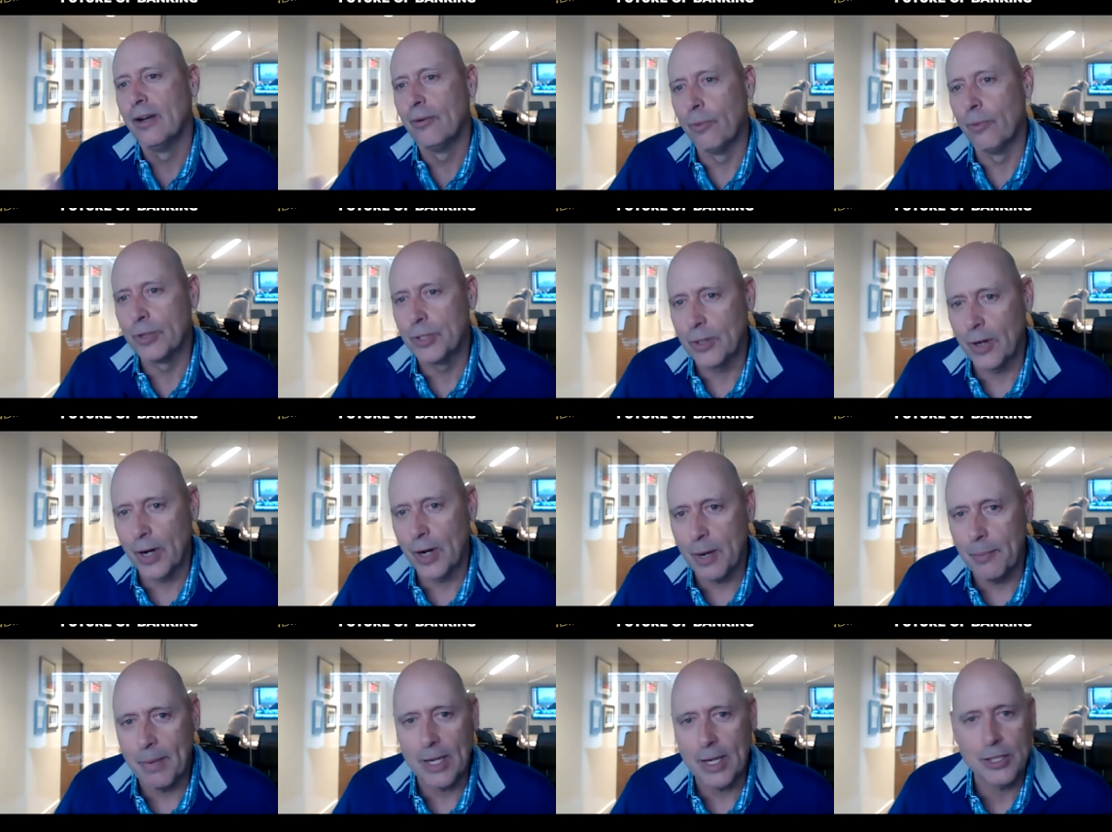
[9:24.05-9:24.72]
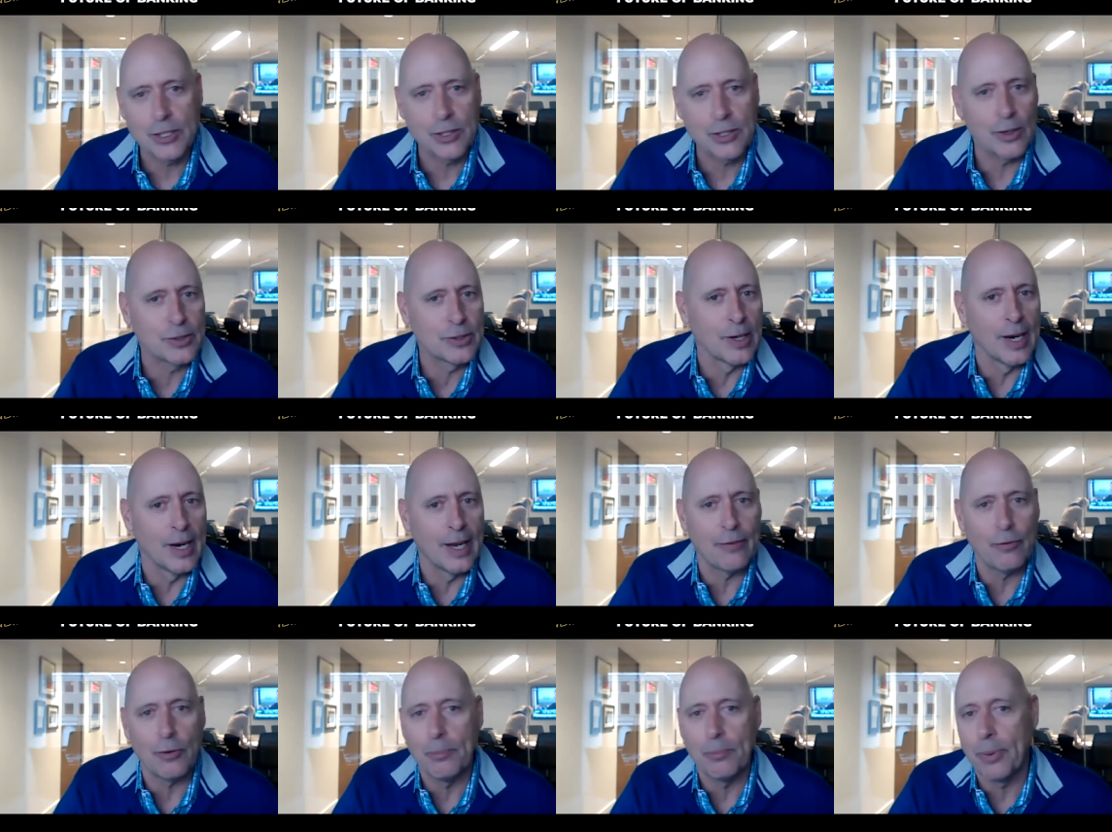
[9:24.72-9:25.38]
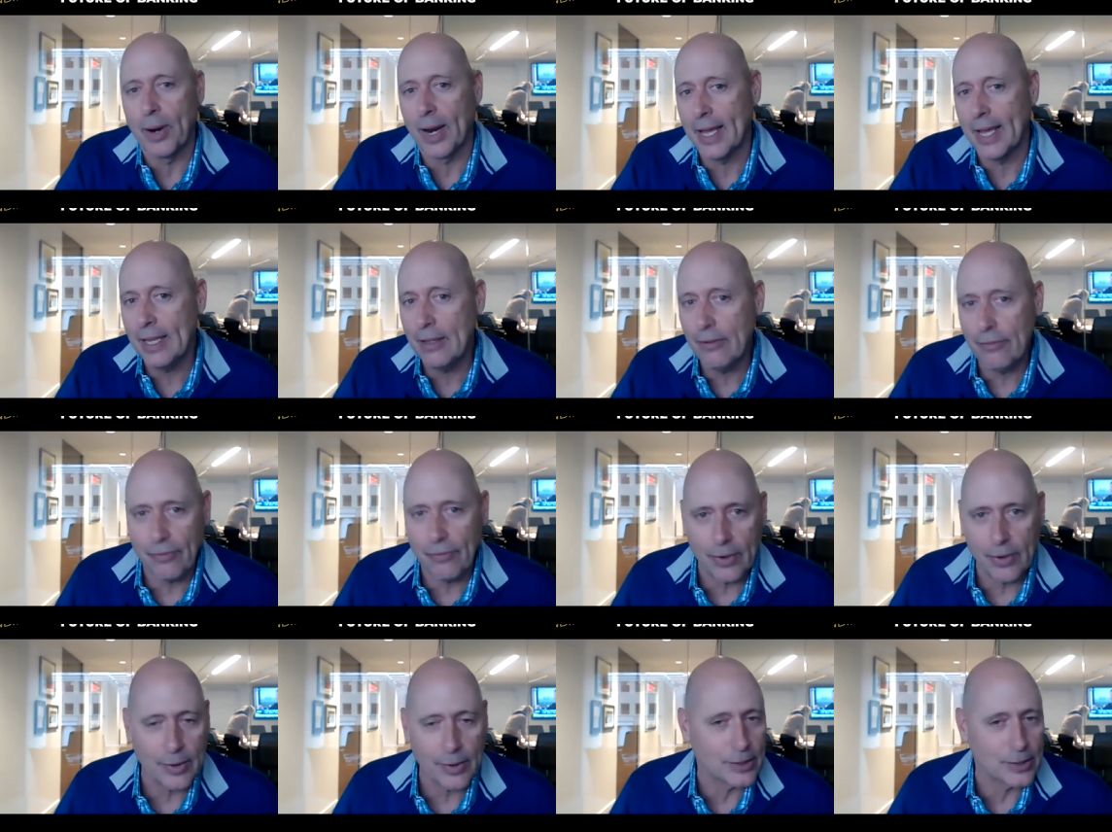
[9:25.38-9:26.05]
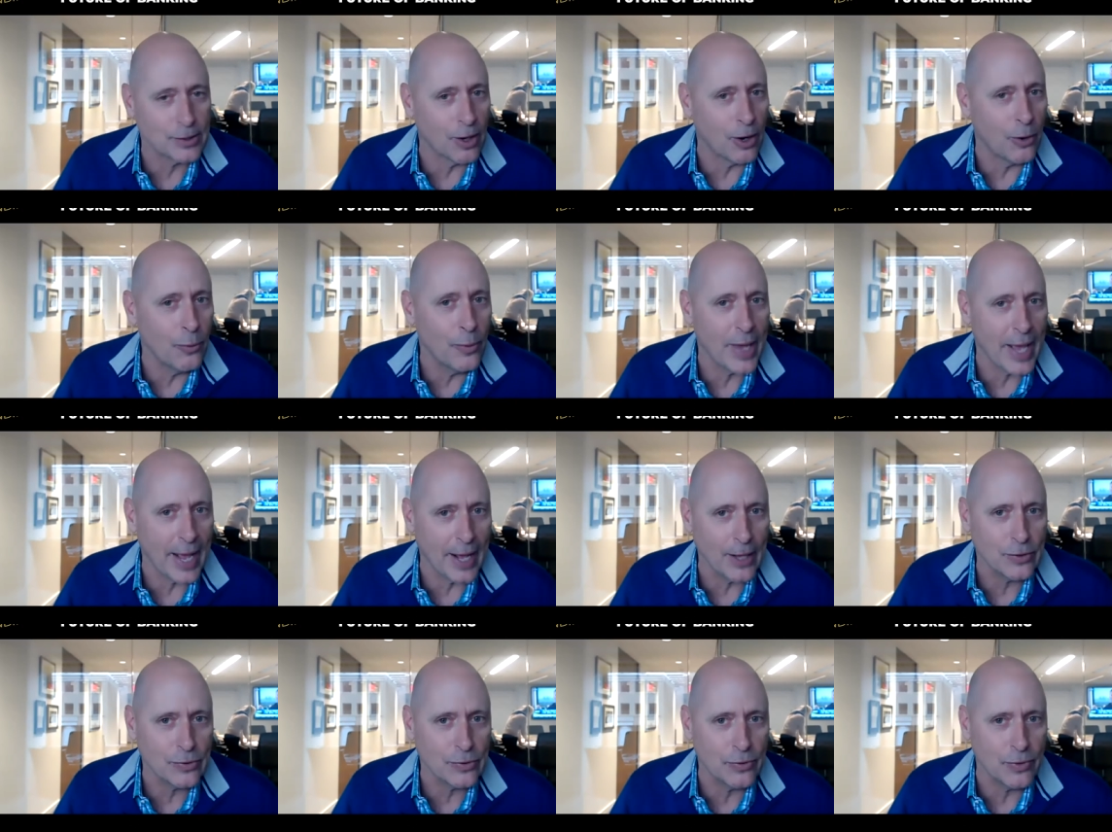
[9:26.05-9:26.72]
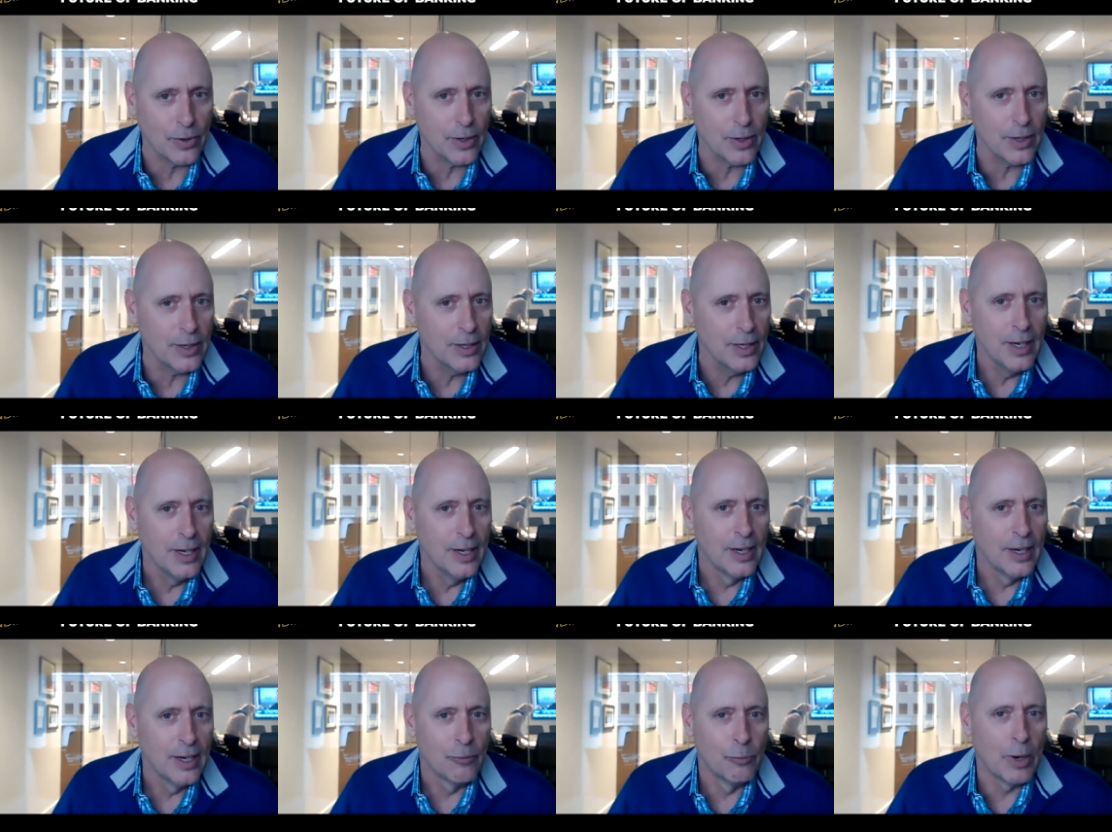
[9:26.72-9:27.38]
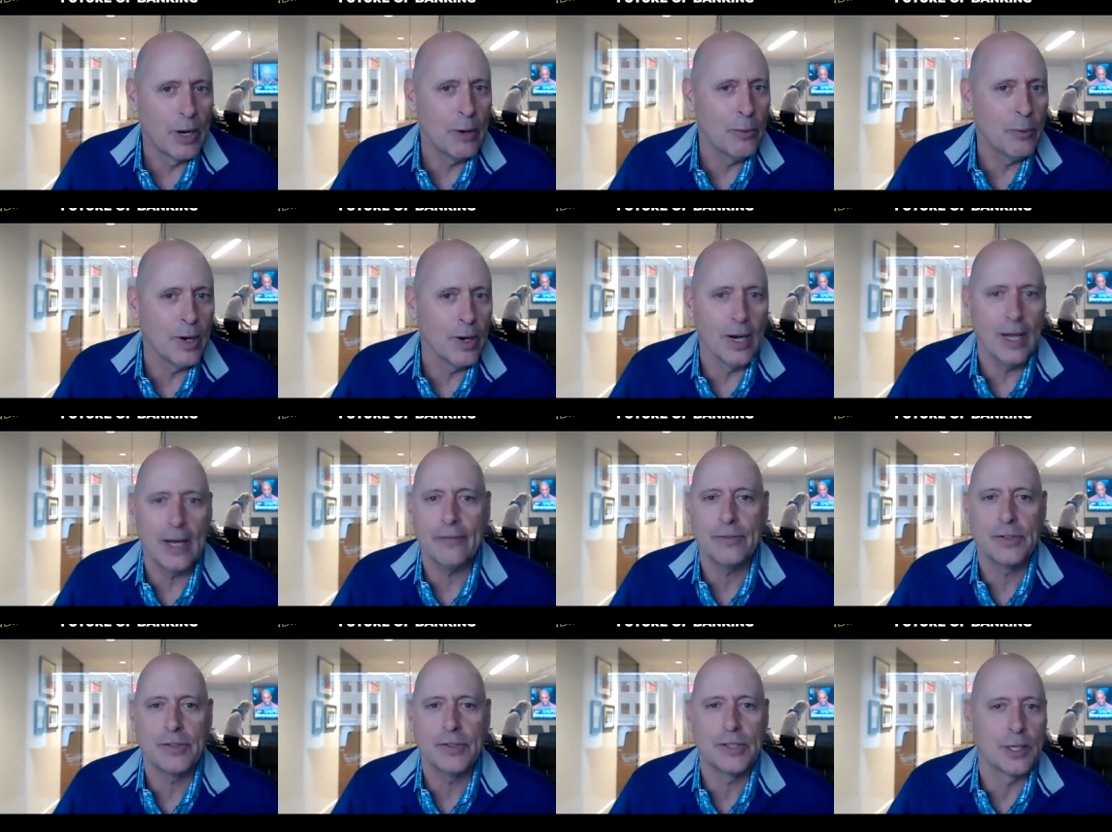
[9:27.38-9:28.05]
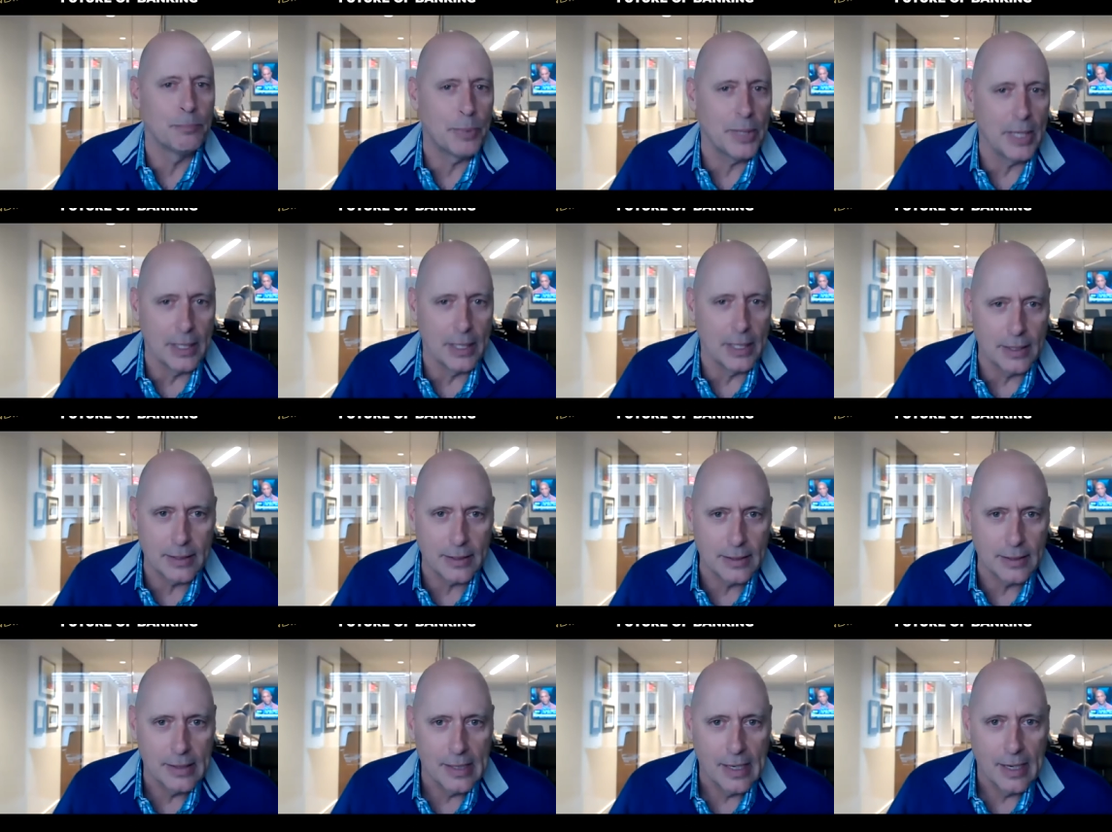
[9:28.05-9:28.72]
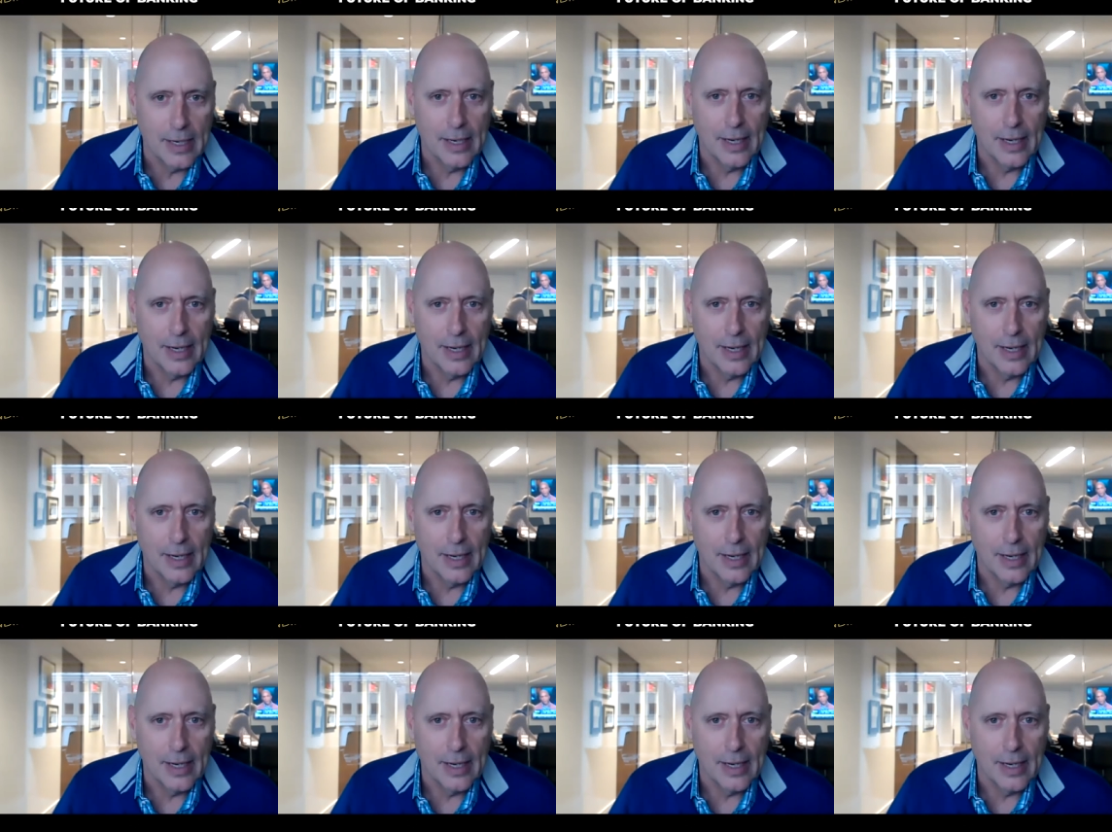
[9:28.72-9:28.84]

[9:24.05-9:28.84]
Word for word: We're trying to make sure it's a level playing field. That's all we ask for. We will love to compete